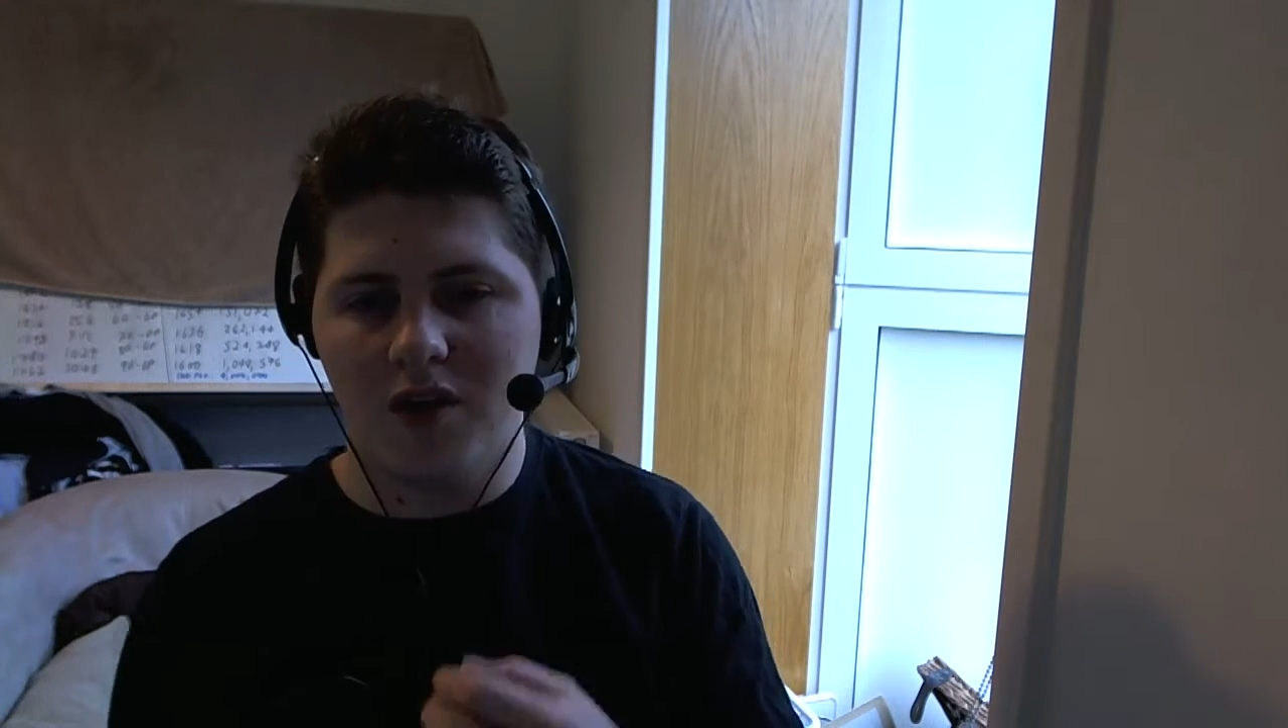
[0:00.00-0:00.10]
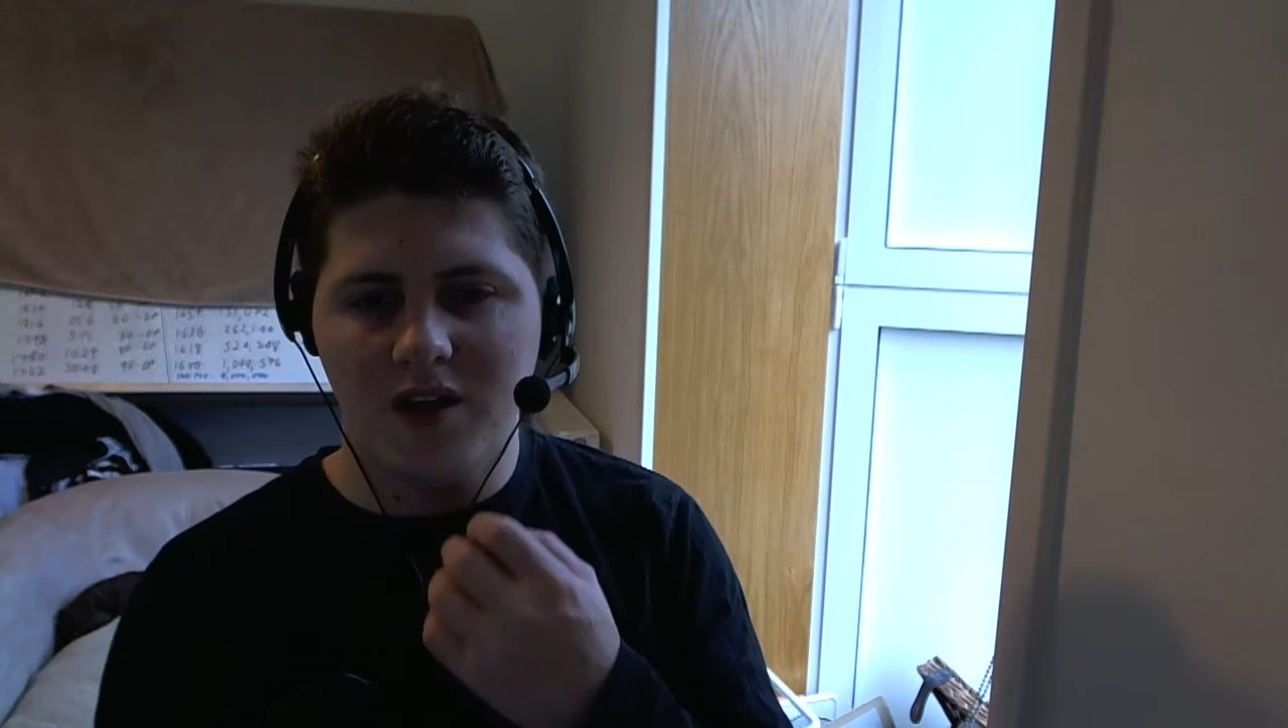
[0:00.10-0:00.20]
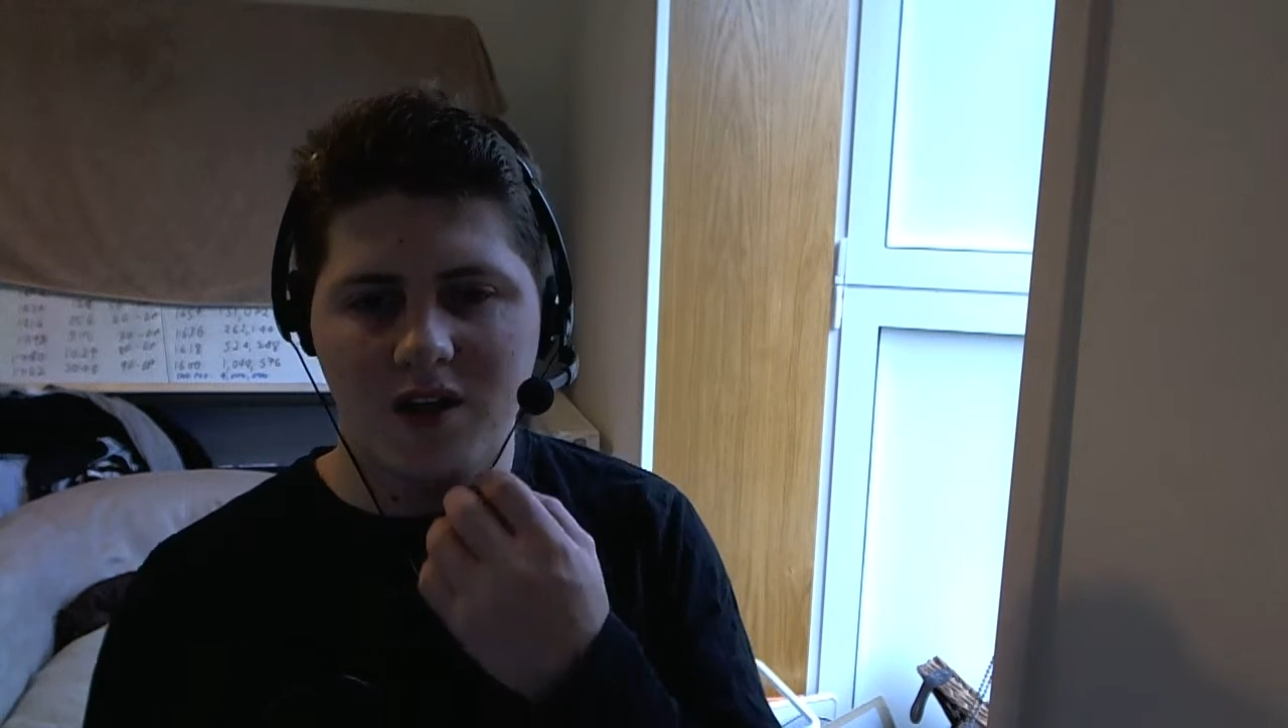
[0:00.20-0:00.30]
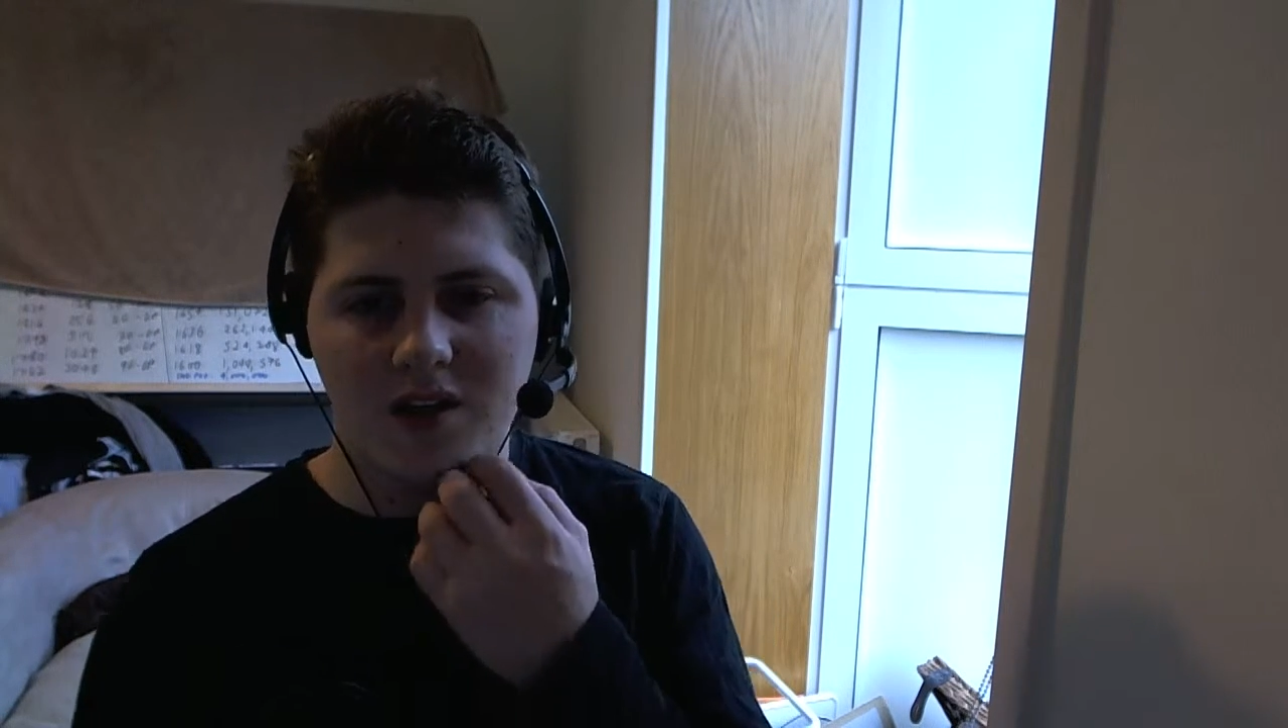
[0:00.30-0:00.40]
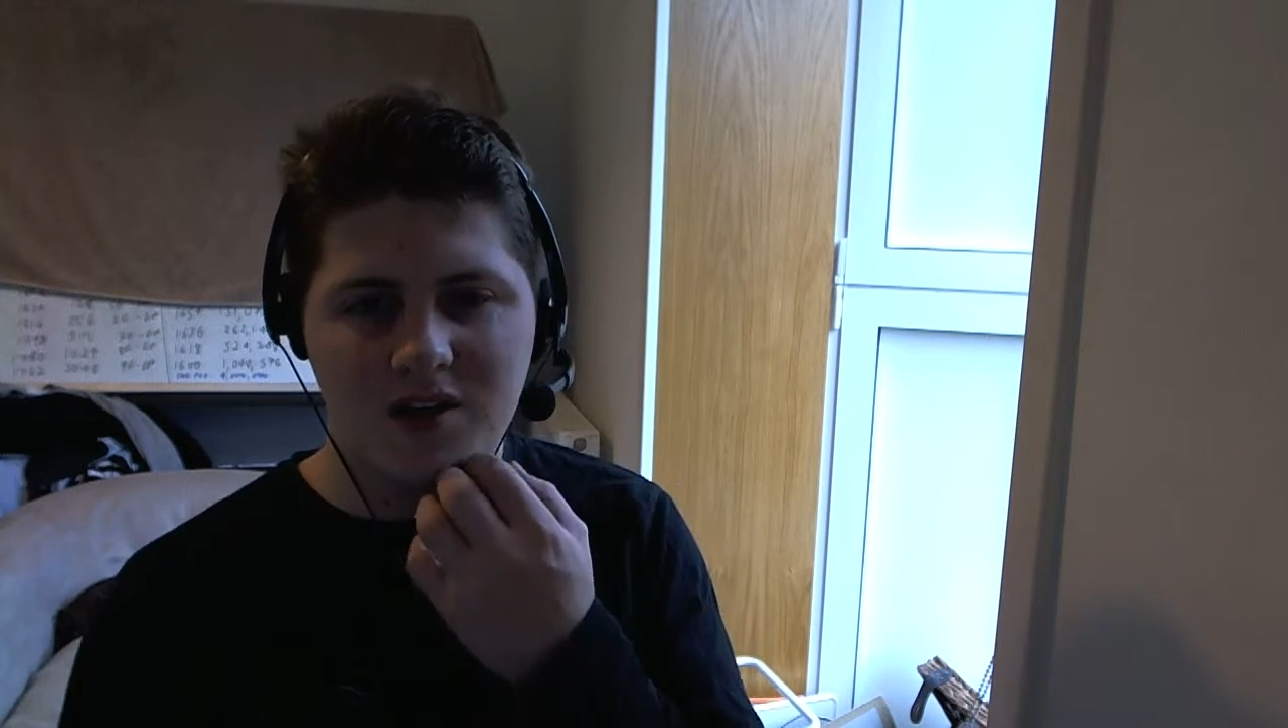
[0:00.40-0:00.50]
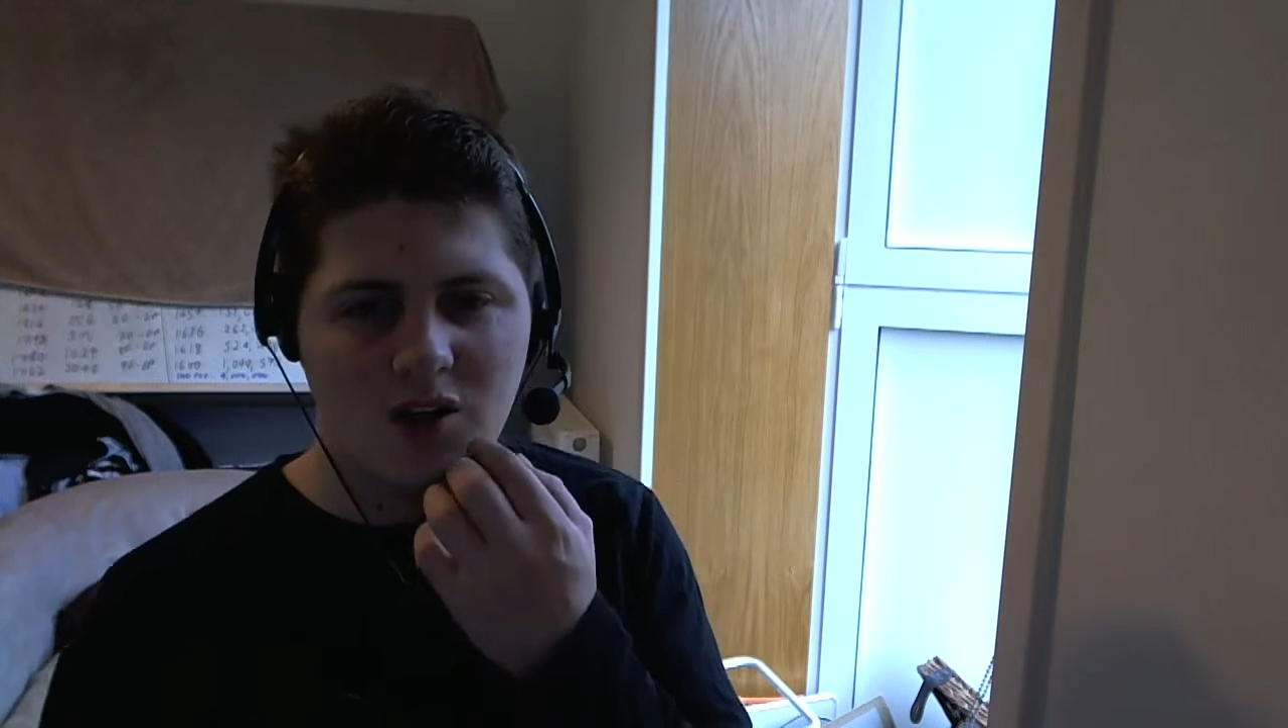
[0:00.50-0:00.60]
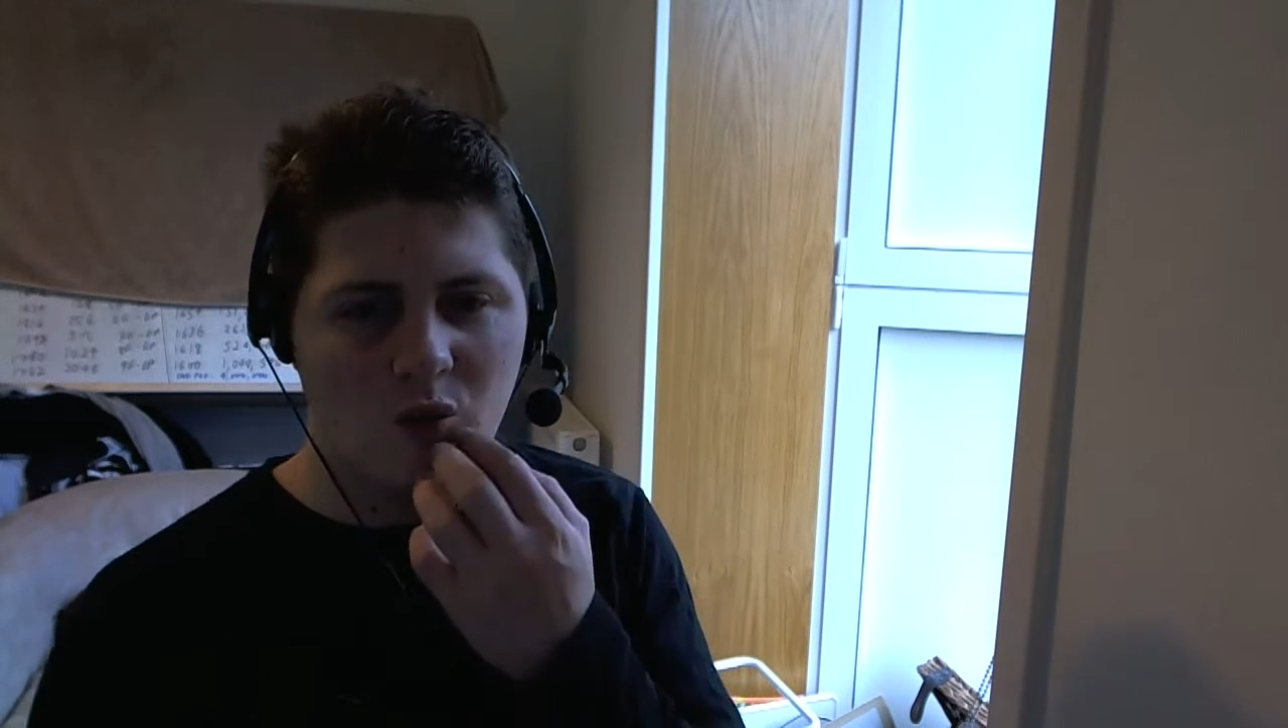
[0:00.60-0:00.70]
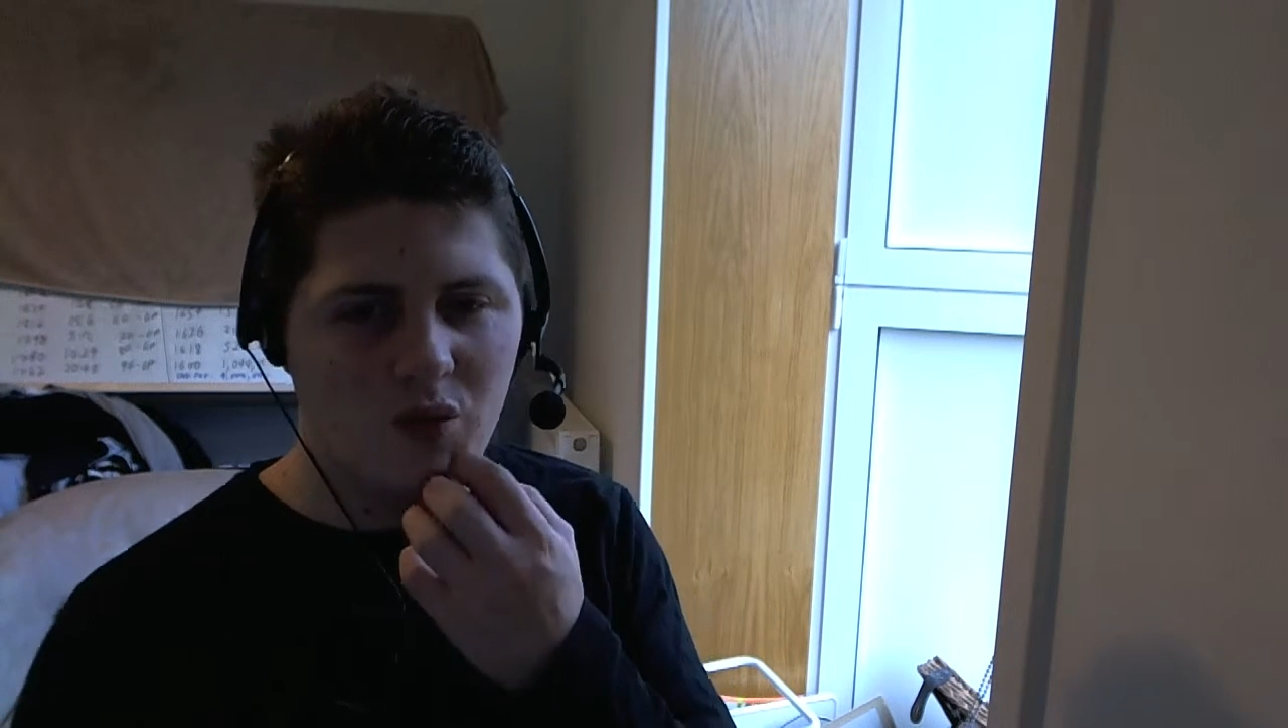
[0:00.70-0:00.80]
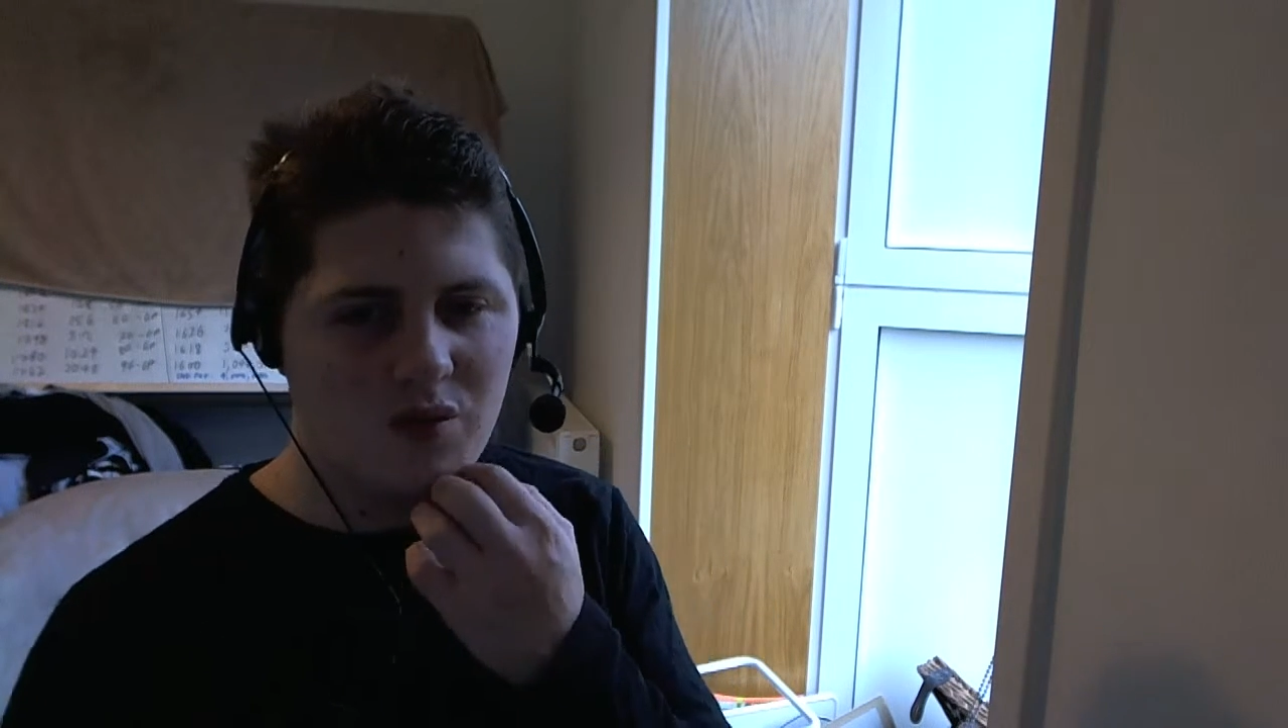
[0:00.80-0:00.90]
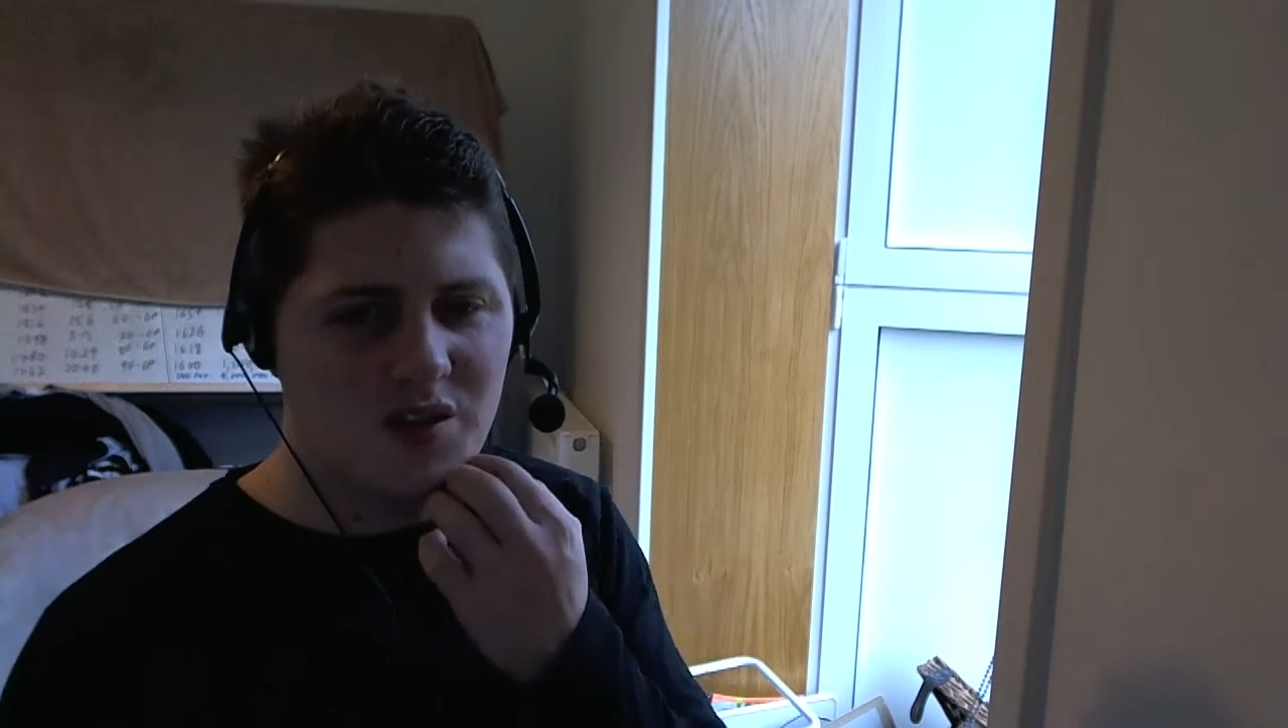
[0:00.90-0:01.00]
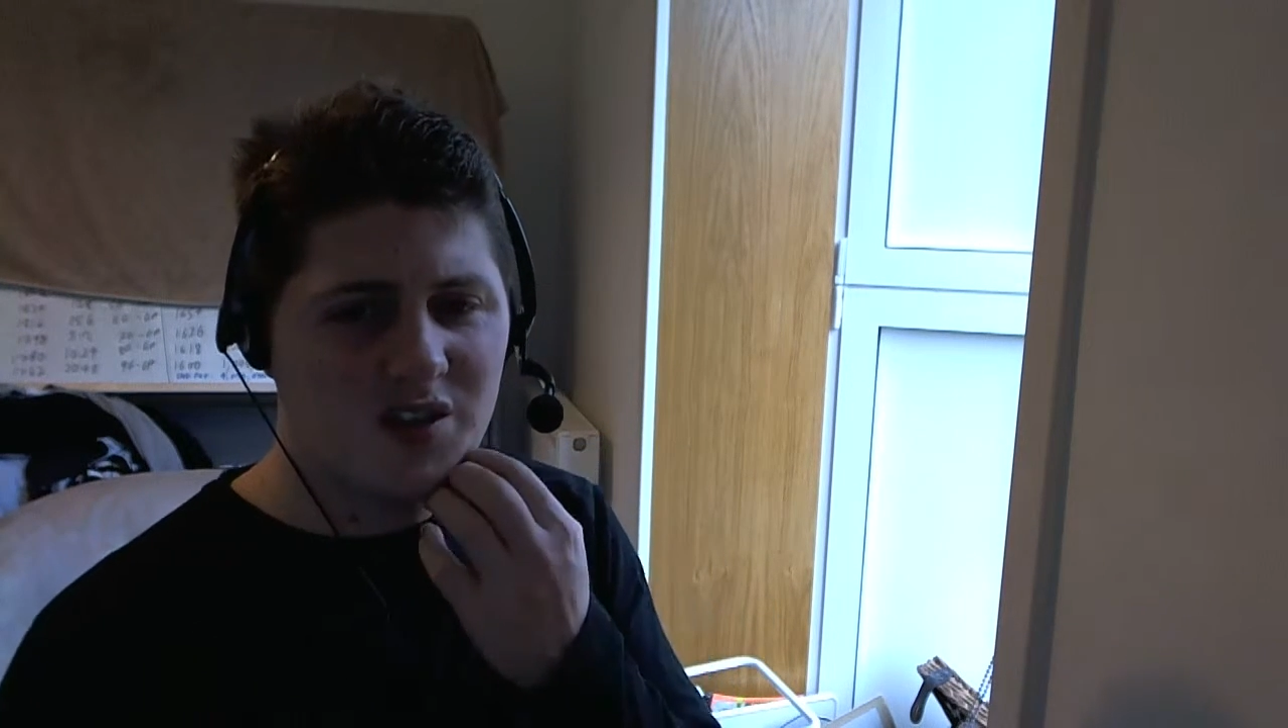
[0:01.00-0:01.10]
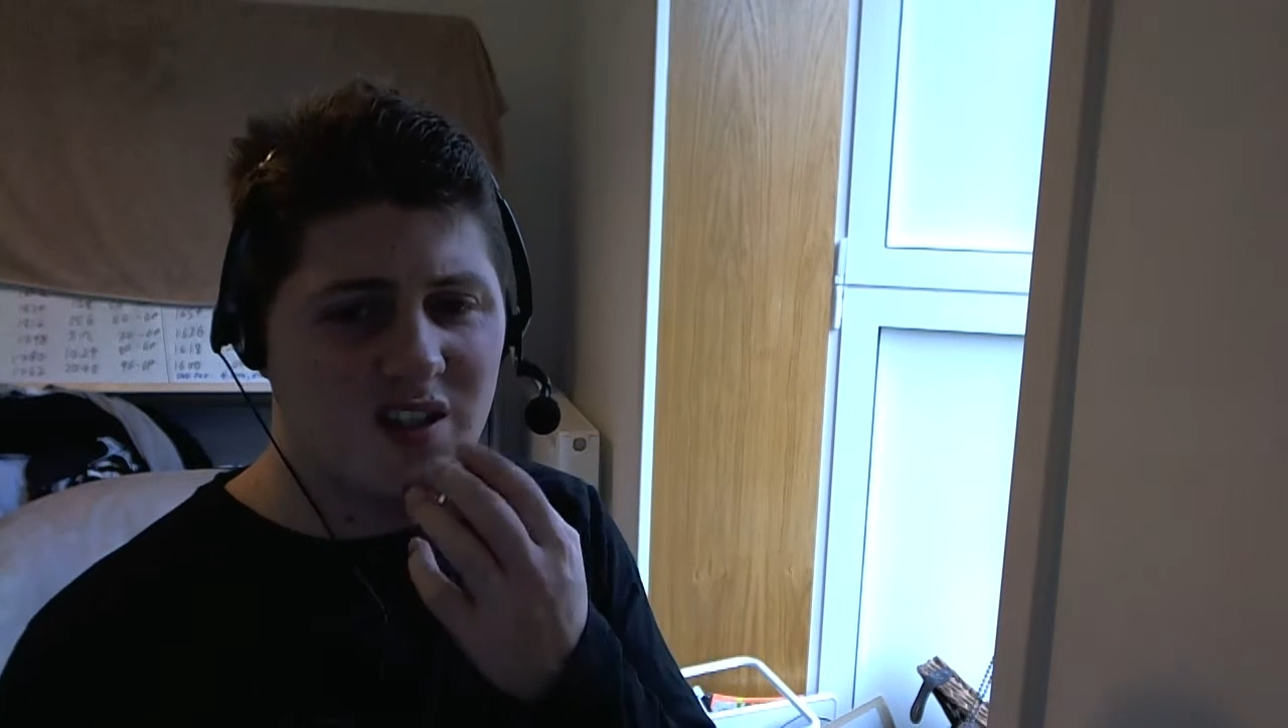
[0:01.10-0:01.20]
ideas, no one